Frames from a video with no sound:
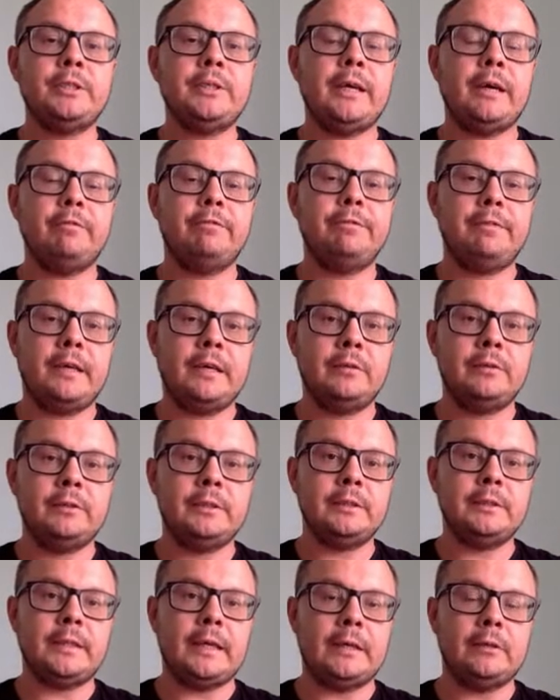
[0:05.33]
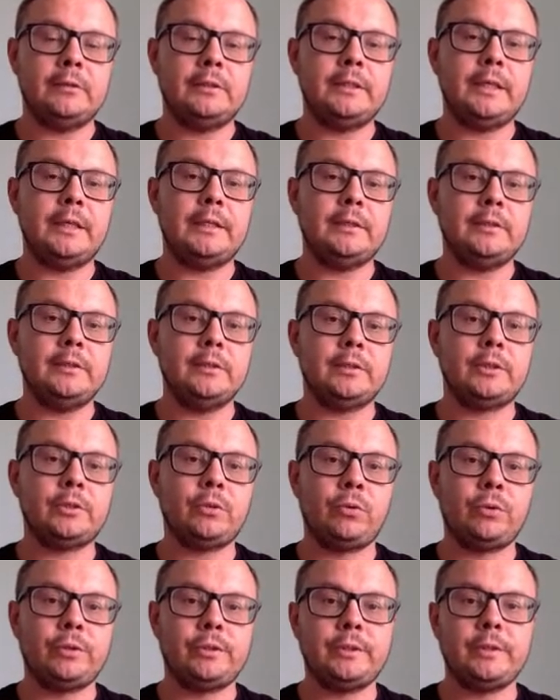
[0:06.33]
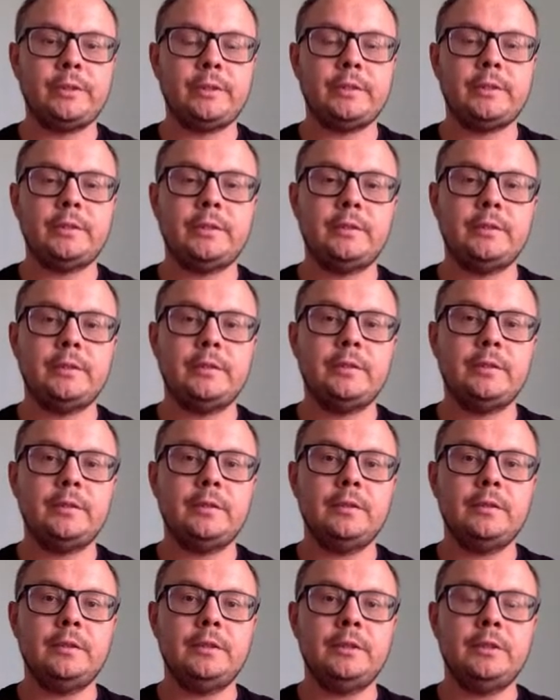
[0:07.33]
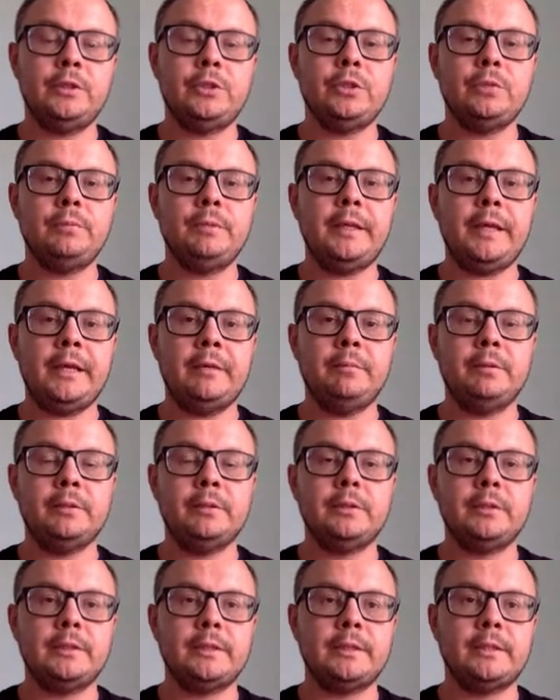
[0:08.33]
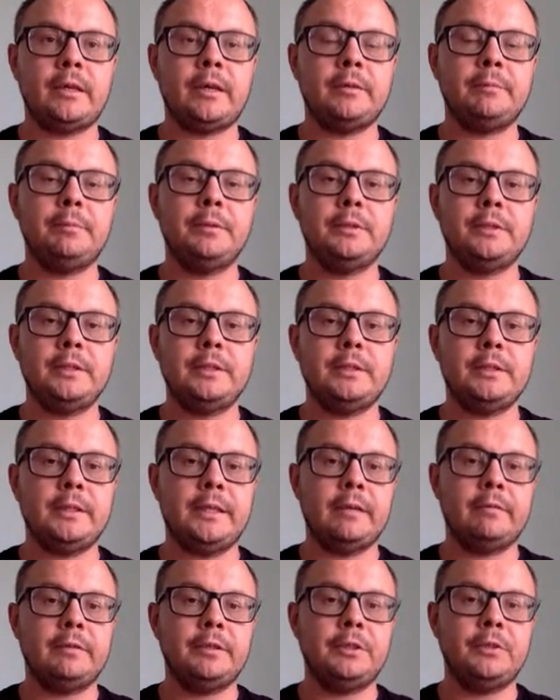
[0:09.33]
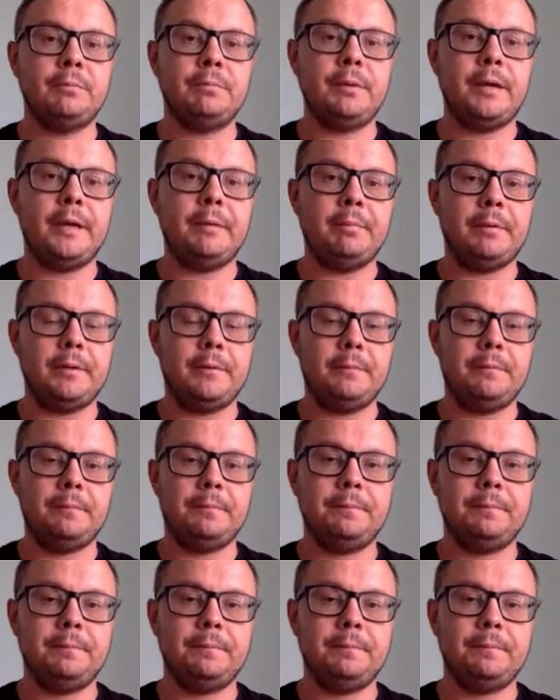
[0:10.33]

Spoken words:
as you have found and annotated your sources, you should be able to start putting together your paper.